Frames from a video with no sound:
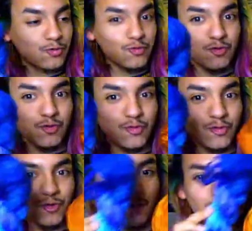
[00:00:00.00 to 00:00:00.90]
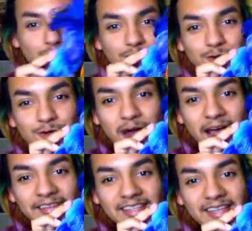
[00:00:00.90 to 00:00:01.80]
Ooh,
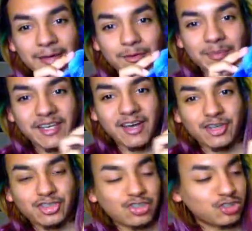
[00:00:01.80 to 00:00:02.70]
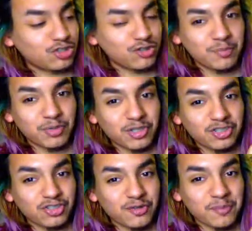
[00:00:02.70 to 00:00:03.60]
I think that would be a super,
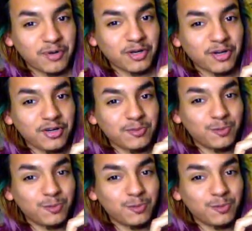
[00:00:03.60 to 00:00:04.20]
super,